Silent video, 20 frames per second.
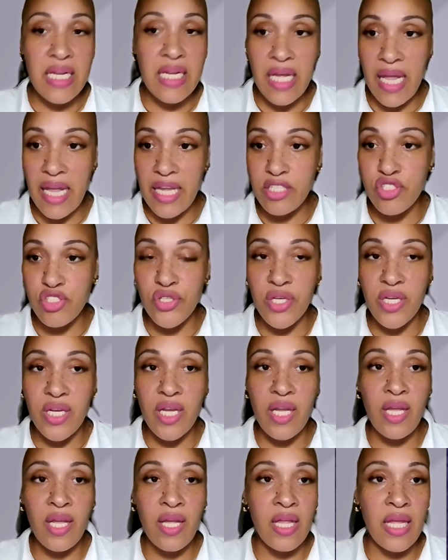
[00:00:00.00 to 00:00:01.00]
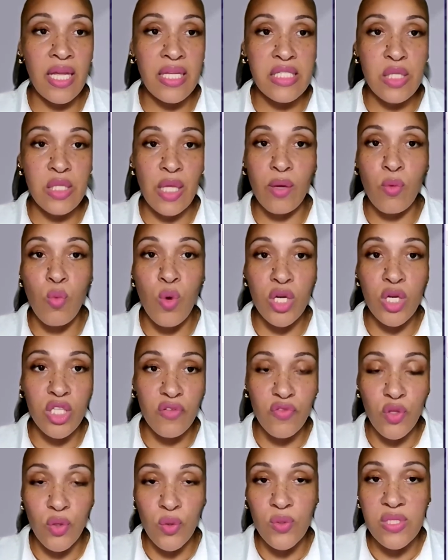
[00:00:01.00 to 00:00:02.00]
Data entry, it's like
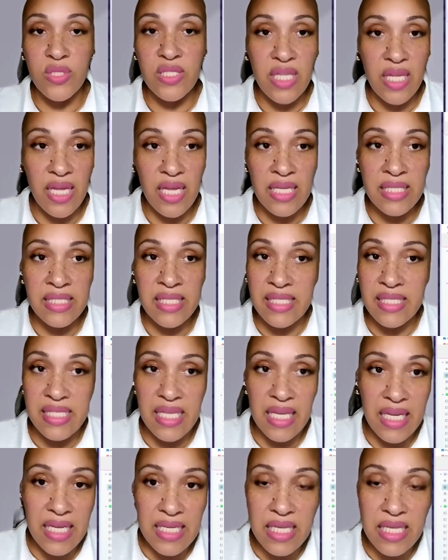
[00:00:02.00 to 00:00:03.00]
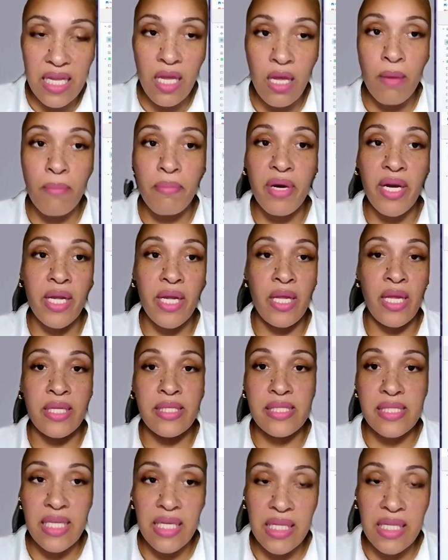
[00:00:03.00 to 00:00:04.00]
one of those things. It's easy,
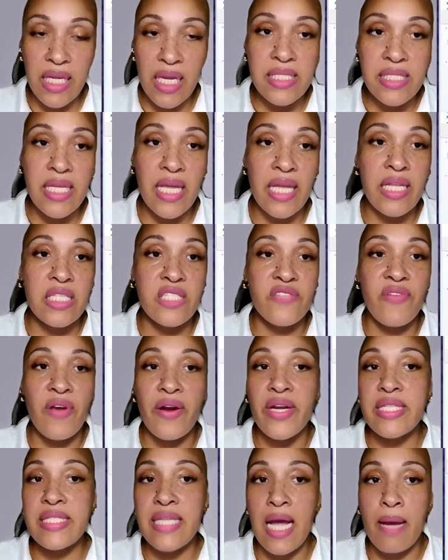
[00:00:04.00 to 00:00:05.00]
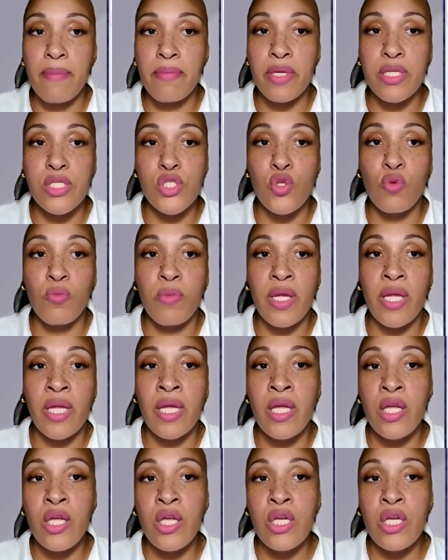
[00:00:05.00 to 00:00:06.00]
but it's tedious and it's very time
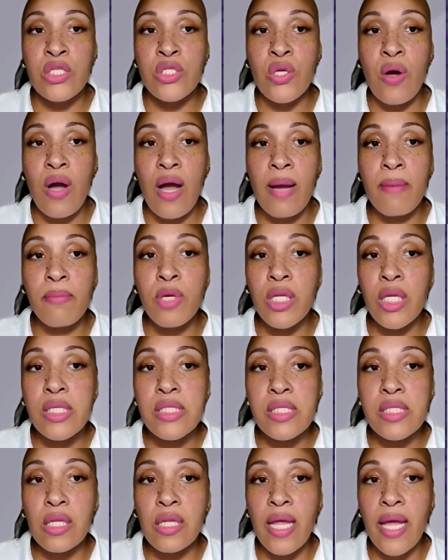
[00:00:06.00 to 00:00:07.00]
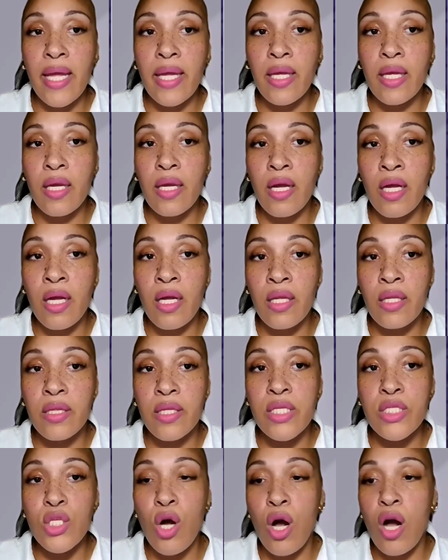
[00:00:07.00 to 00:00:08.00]
consuming. So I'm going to select
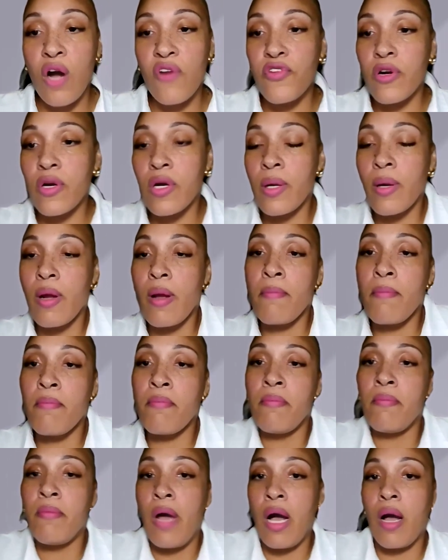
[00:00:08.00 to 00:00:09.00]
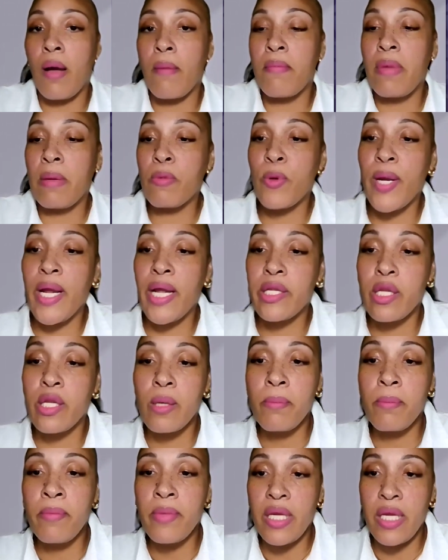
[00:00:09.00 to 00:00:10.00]
this offer
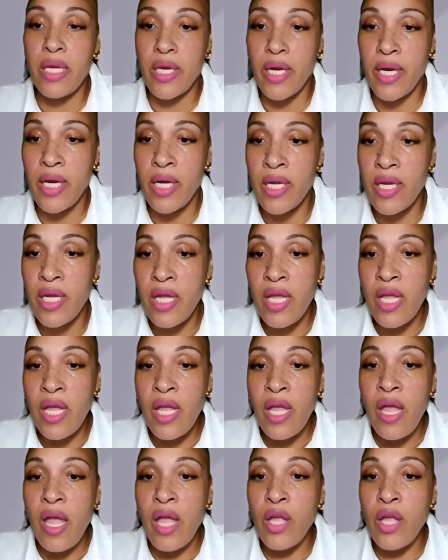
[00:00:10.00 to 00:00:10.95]
memorandum here,